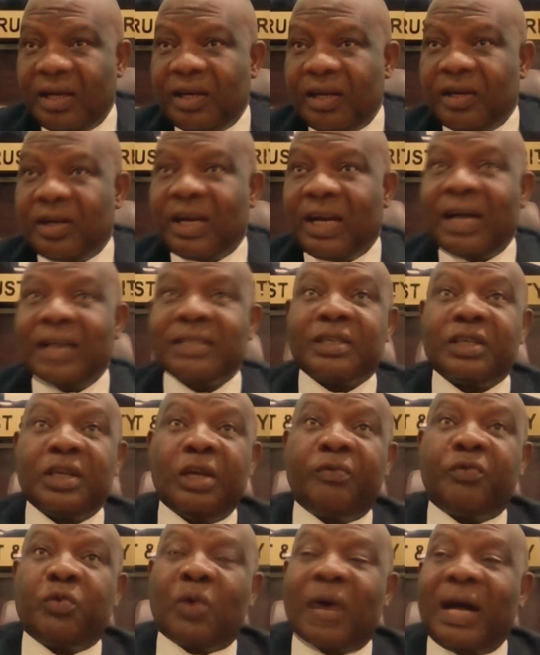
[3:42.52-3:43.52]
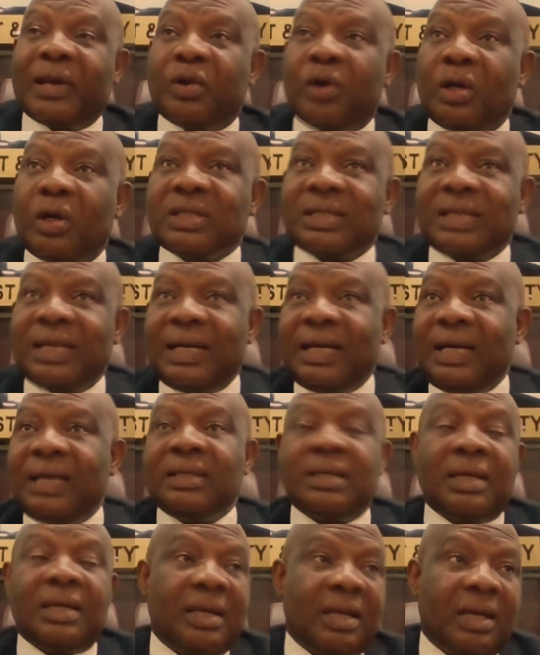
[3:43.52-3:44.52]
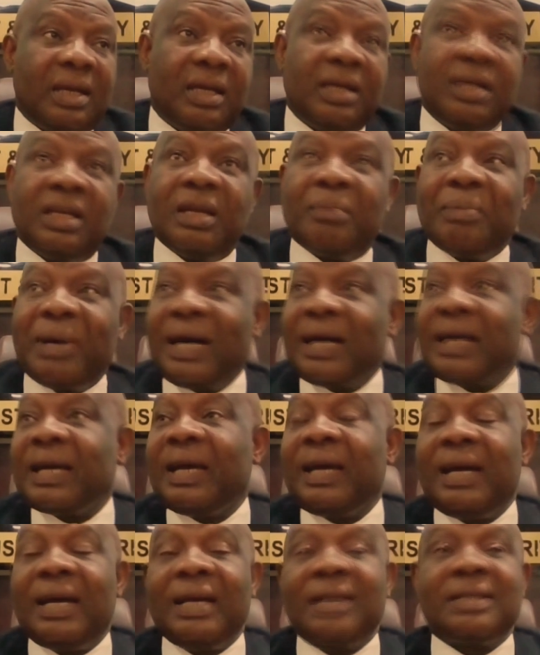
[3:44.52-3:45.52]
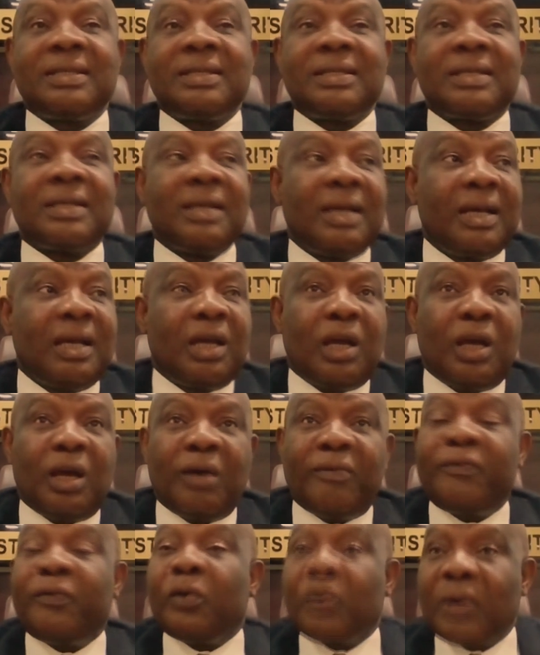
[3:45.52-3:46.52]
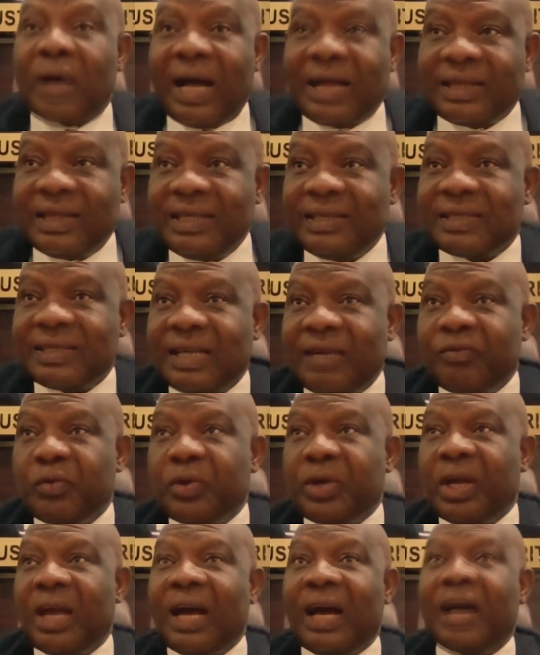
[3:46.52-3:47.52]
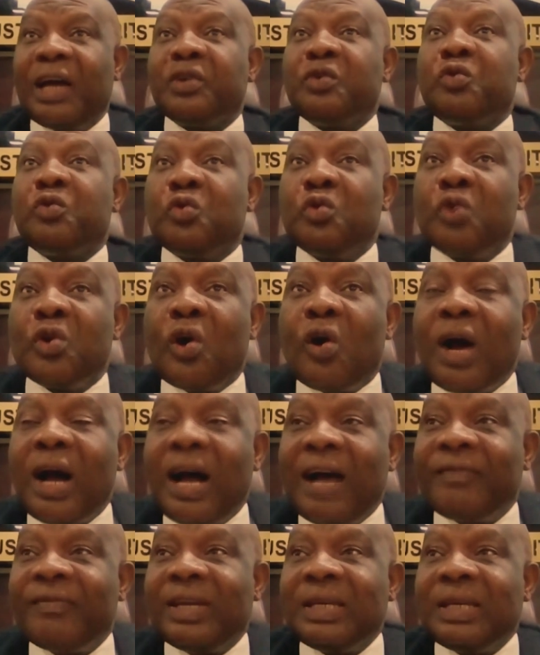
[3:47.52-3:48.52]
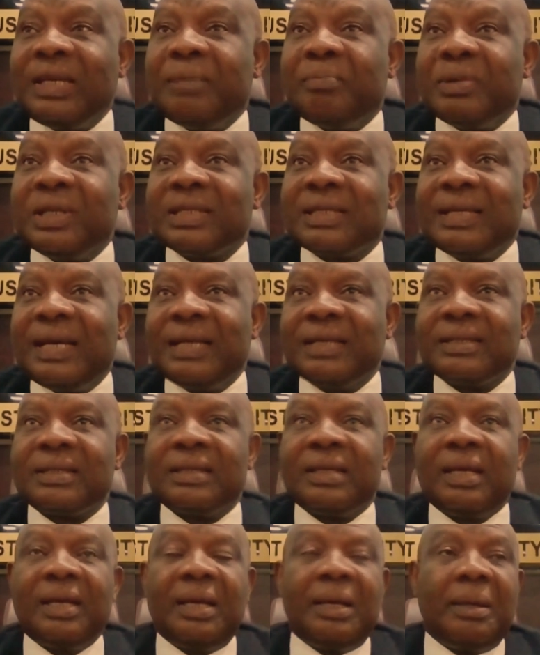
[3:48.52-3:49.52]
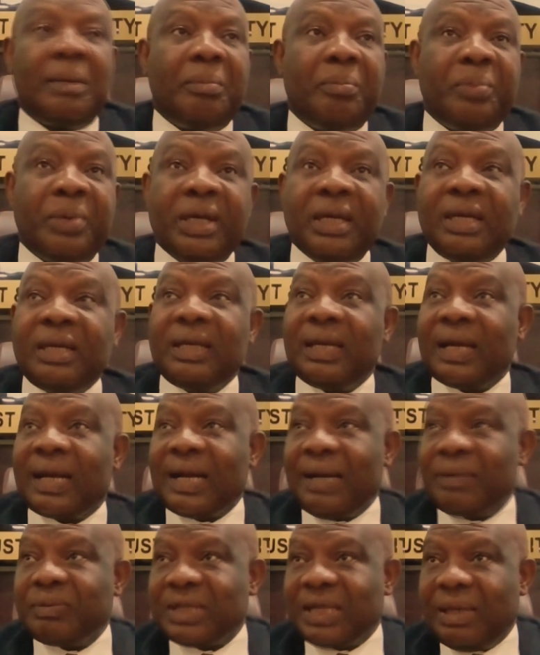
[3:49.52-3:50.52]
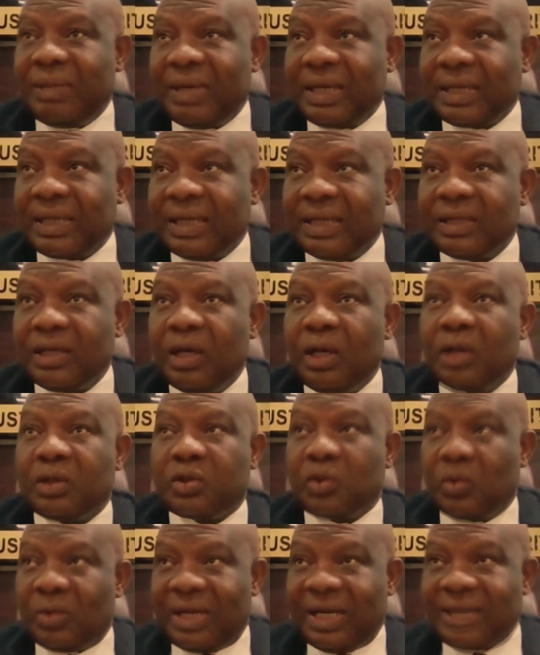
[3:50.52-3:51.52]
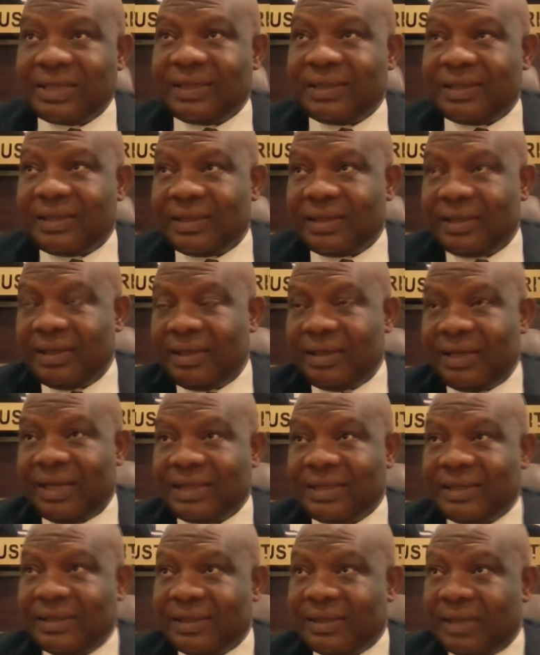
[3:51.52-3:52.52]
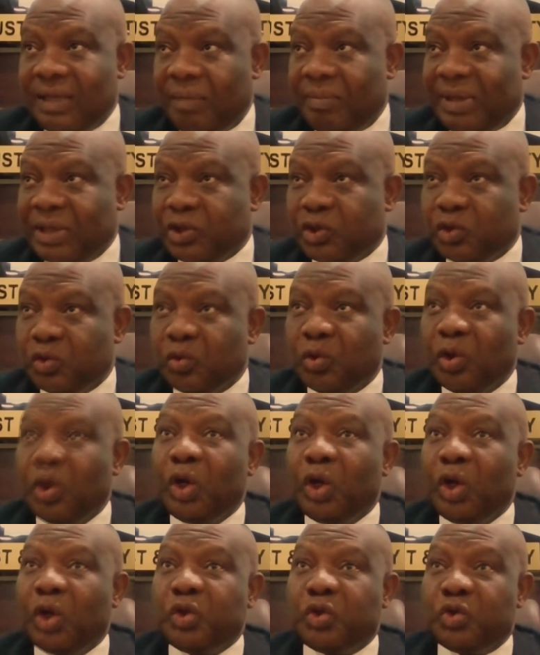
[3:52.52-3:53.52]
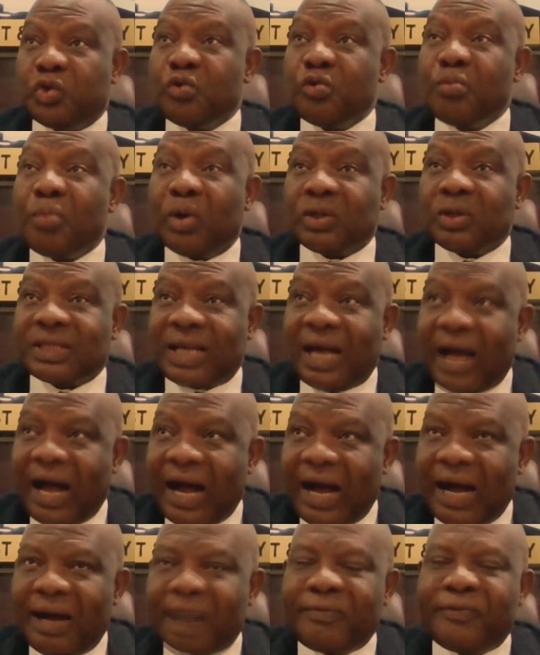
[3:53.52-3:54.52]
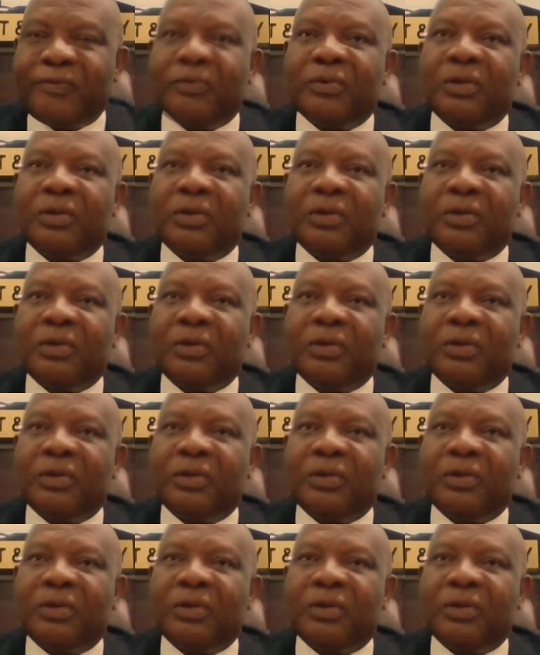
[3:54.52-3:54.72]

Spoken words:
that if you cannot stay in the market for at least 7 years, you do not have any business being in capital market. So that is number two. You must have